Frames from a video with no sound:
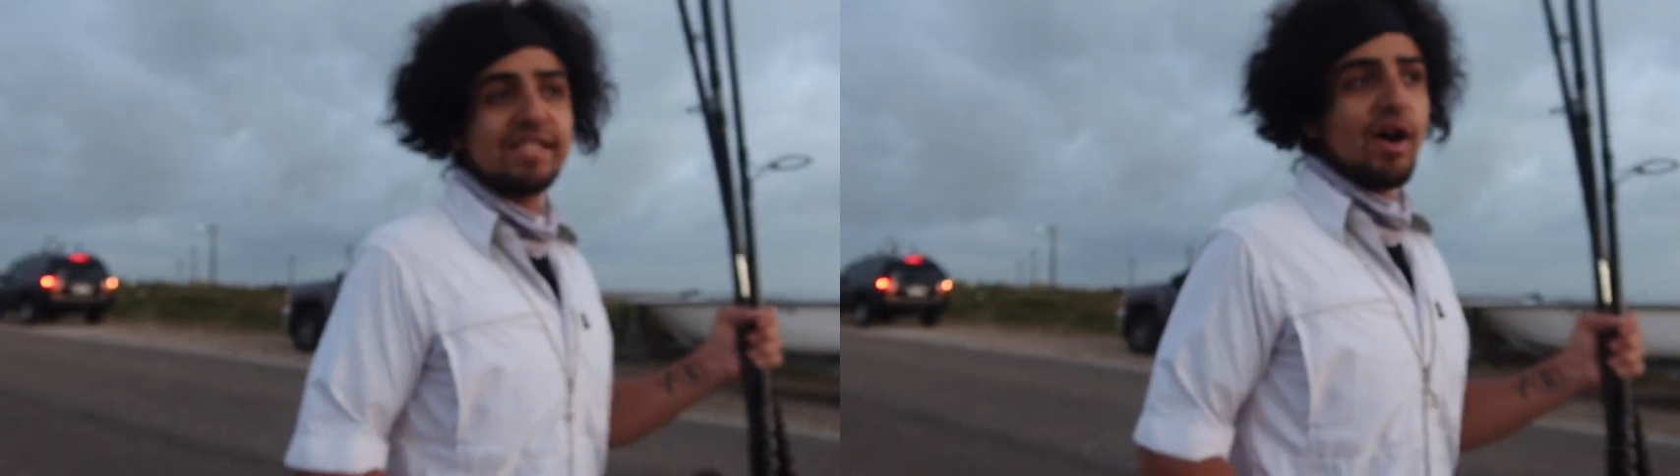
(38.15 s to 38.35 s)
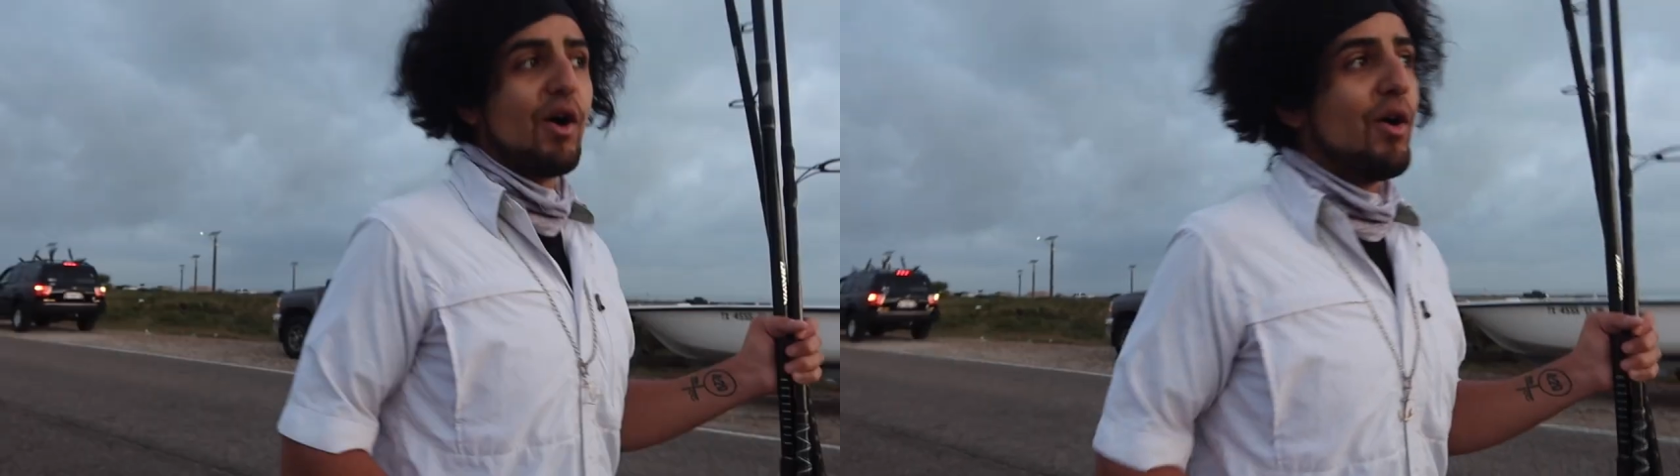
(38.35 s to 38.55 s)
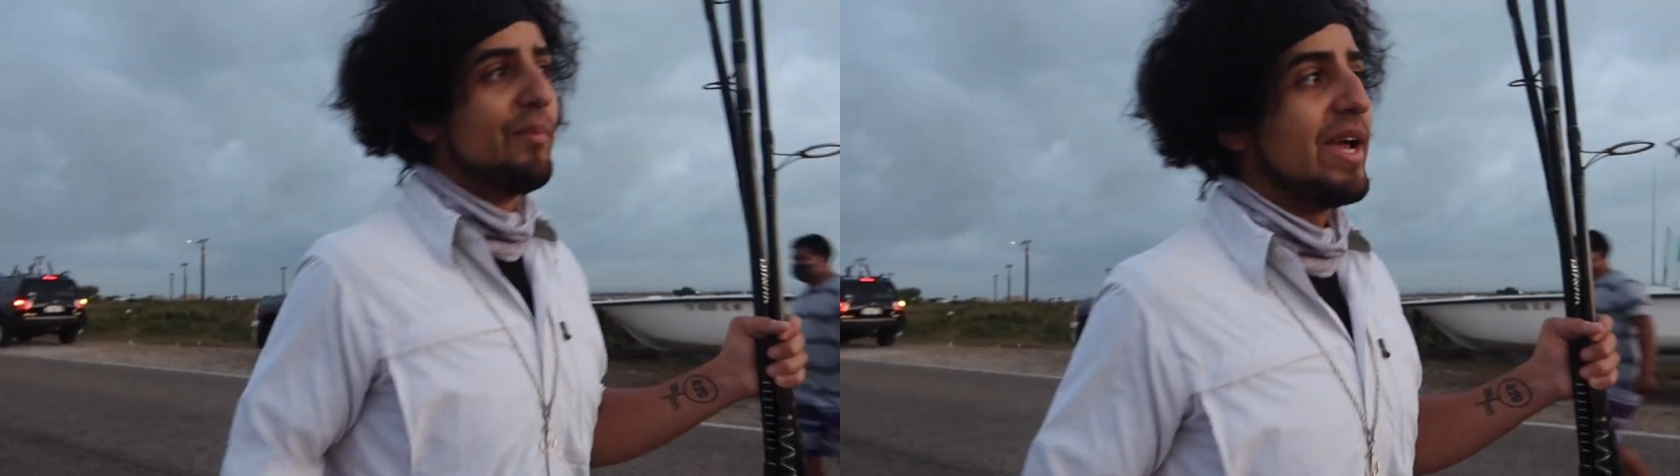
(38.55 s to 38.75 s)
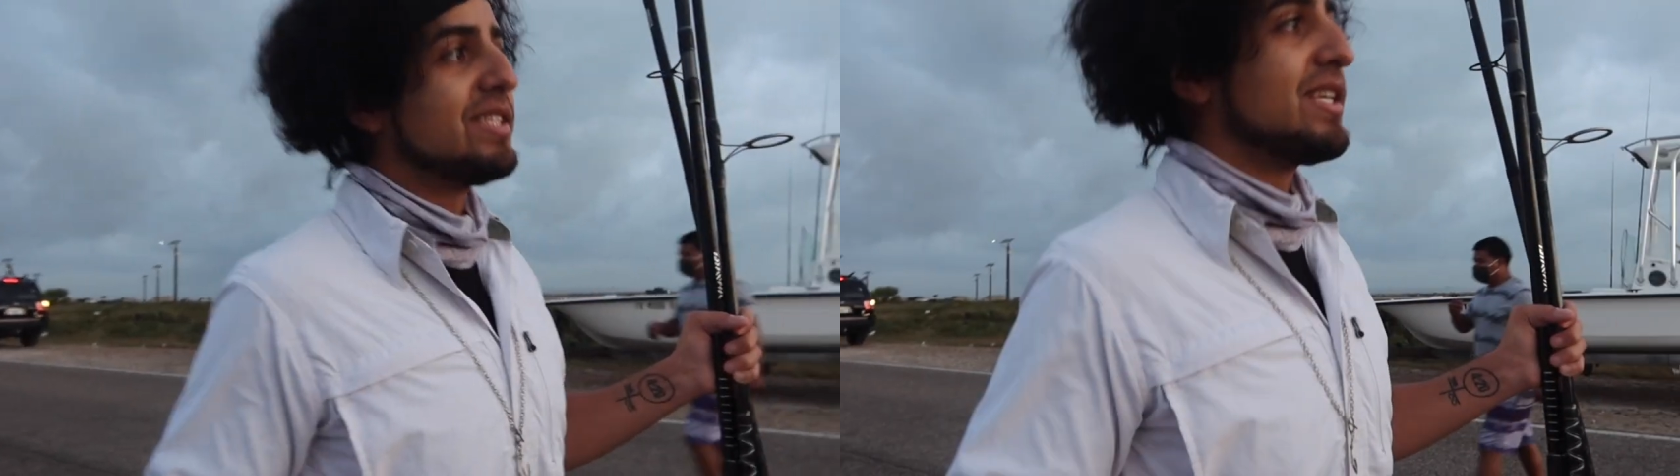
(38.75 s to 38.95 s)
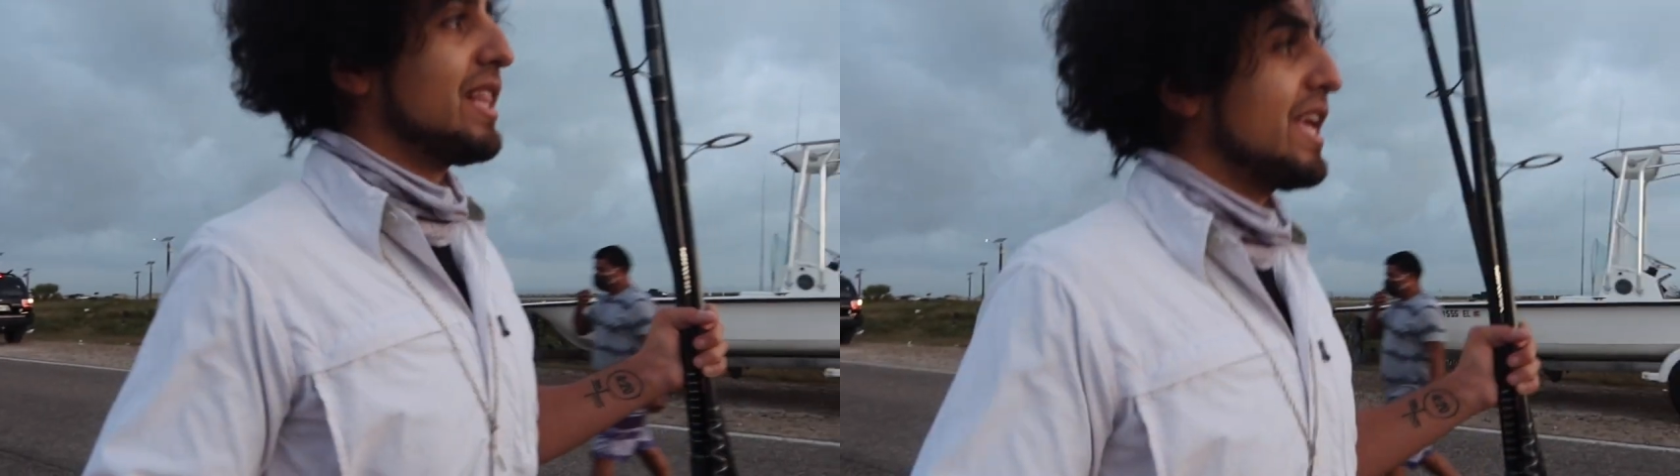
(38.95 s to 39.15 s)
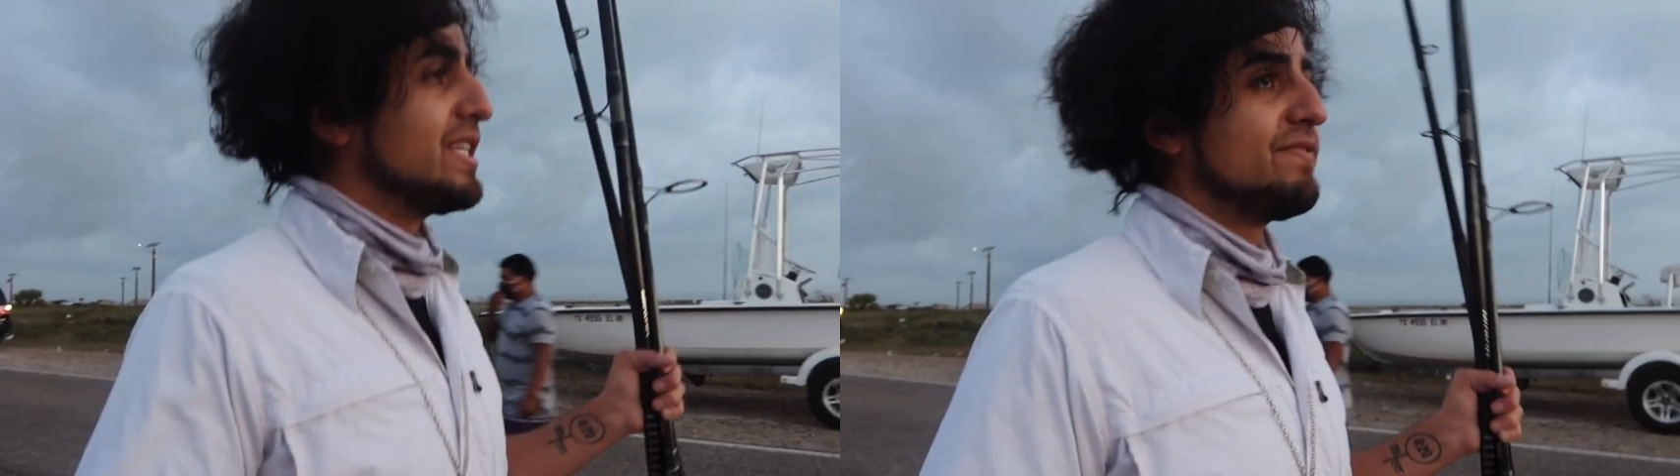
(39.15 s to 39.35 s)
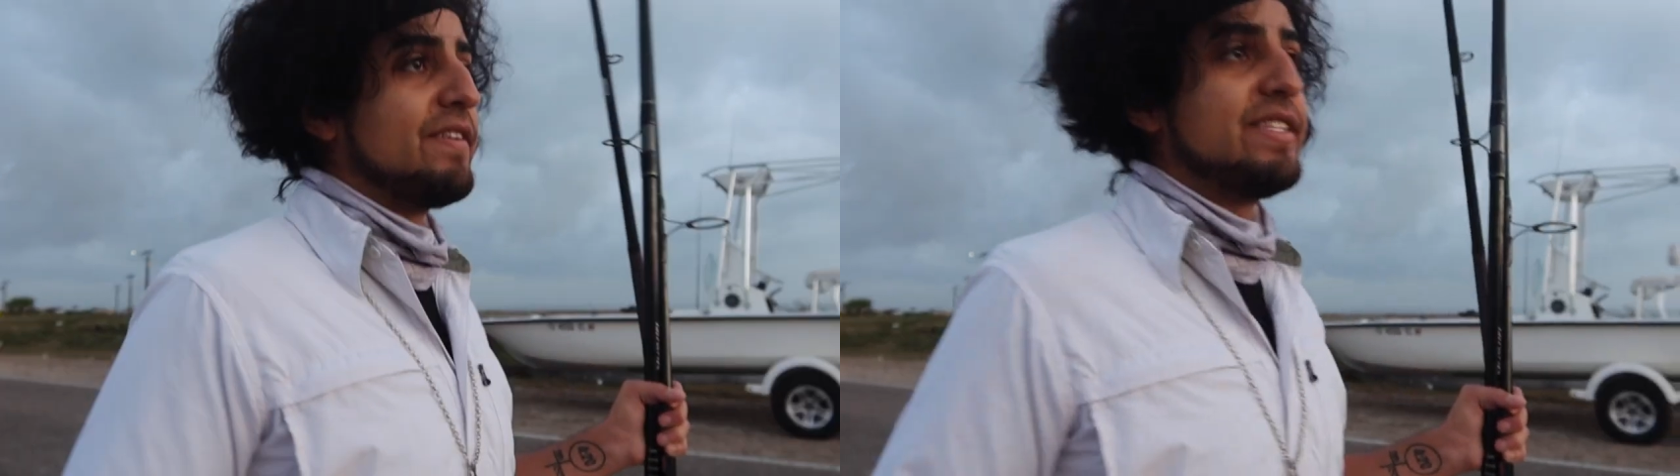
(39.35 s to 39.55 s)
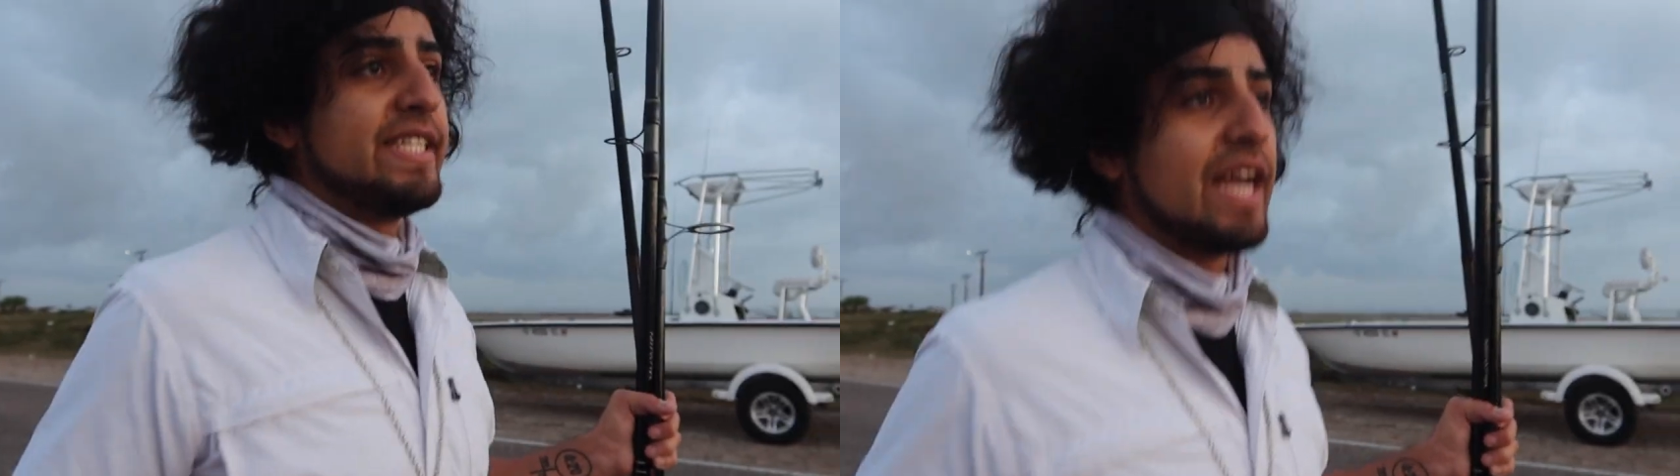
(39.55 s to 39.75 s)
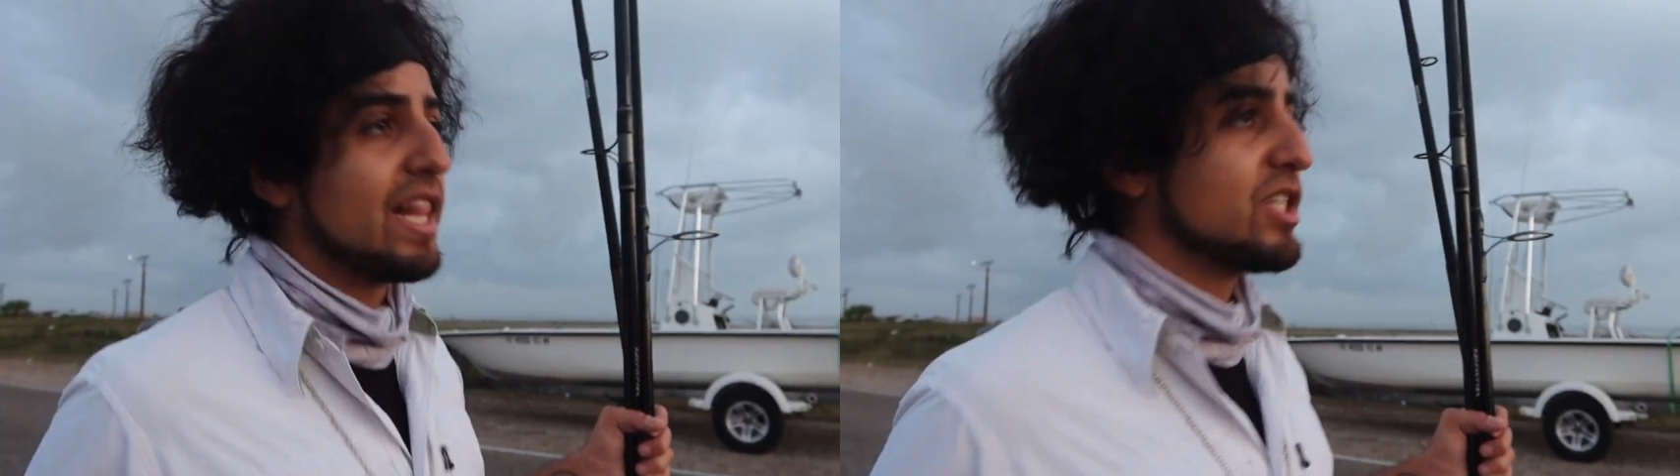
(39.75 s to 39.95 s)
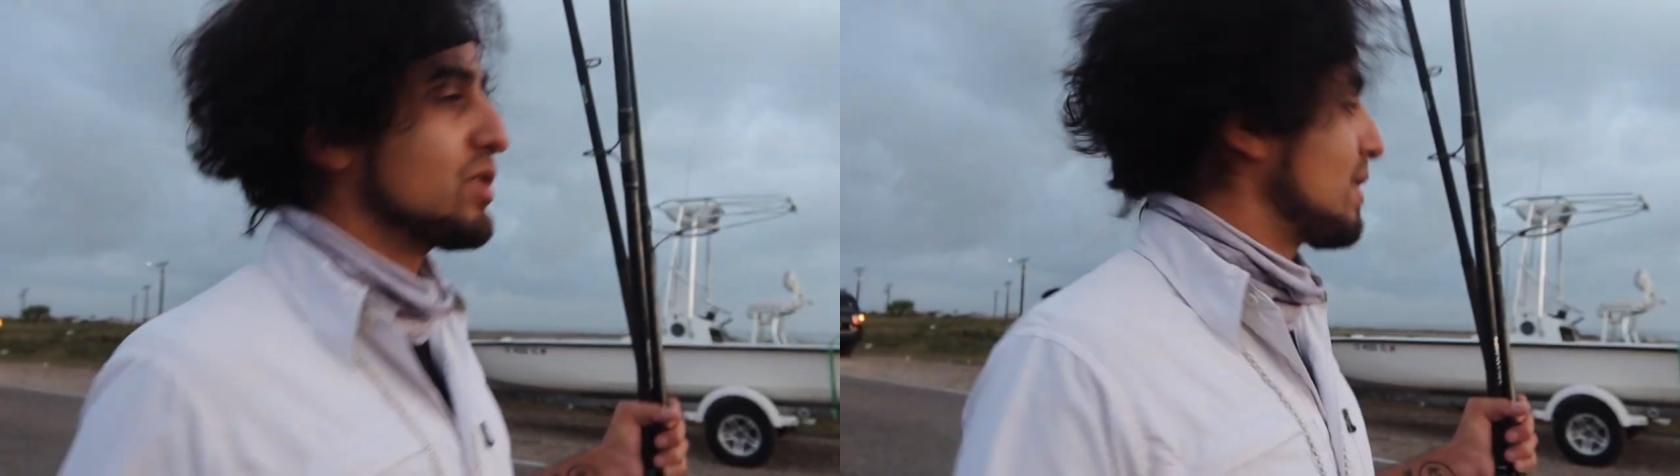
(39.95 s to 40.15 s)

So basically, it's fifteen dollars a